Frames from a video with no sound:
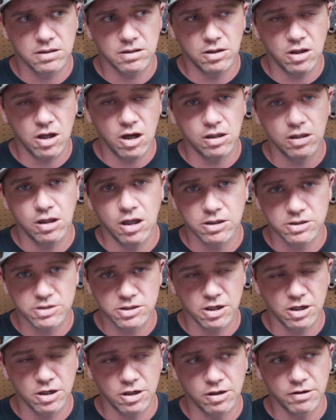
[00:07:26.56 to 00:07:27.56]
Lala
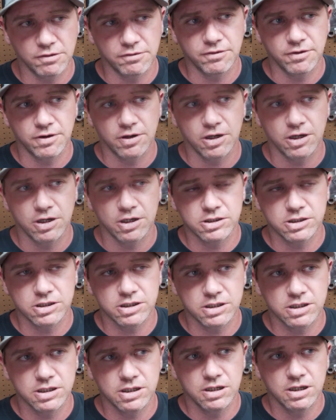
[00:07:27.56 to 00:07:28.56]
Turner
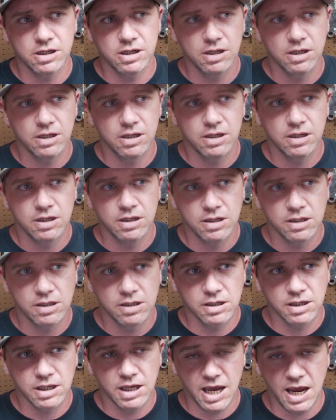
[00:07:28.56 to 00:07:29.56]
1st,
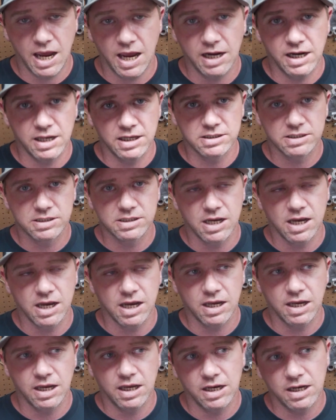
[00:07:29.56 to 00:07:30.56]
Cannon
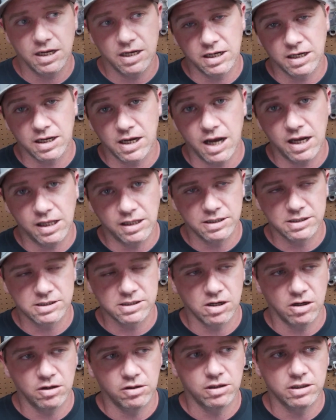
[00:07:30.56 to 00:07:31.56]
2nd, and Kylie
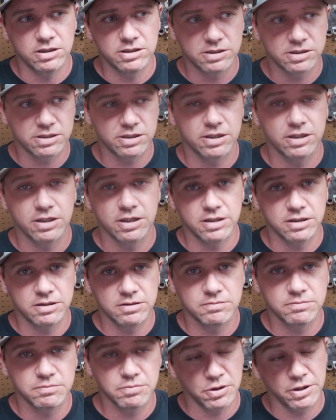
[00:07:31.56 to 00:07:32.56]
Stallings 3rd.
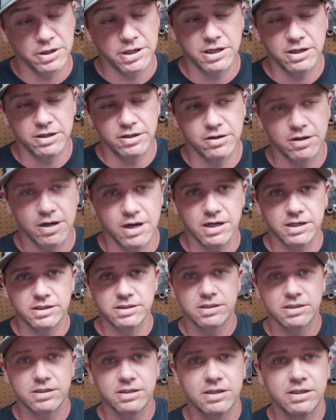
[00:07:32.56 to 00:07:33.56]
Pretty good
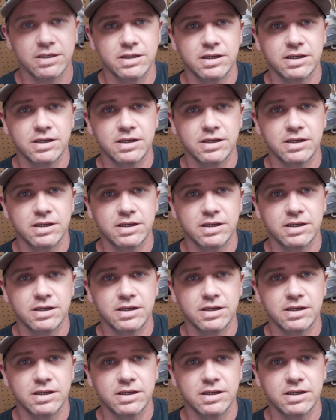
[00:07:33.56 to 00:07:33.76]
race.